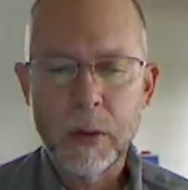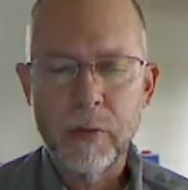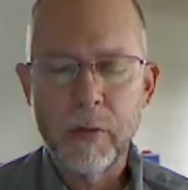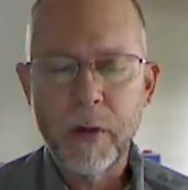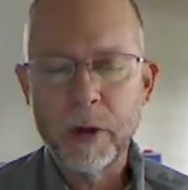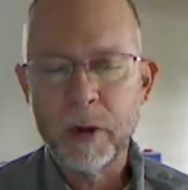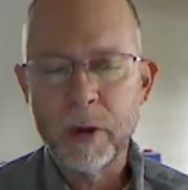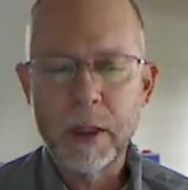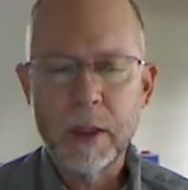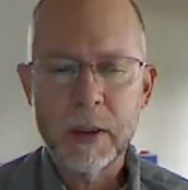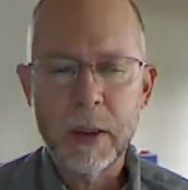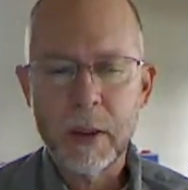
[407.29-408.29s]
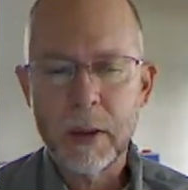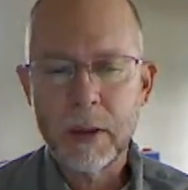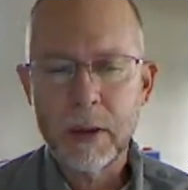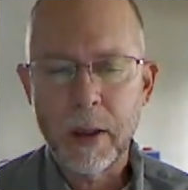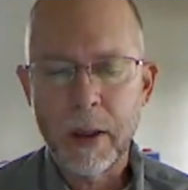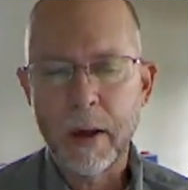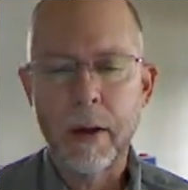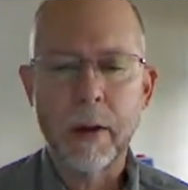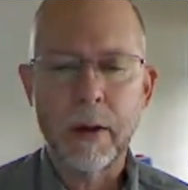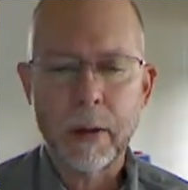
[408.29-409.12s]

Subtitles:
If you've got your head stuck into Eric